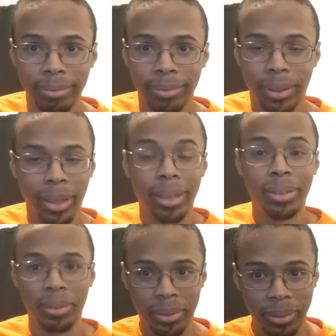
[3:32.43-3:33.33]
Okay,
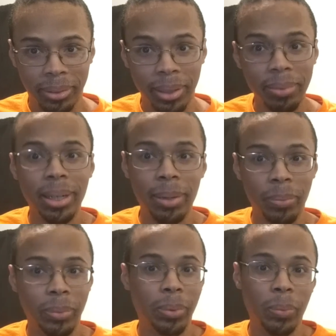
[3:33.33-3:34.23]
to, to lift
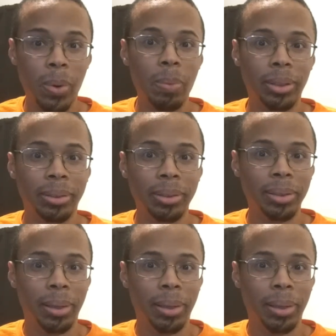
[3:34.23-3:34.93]
that the woman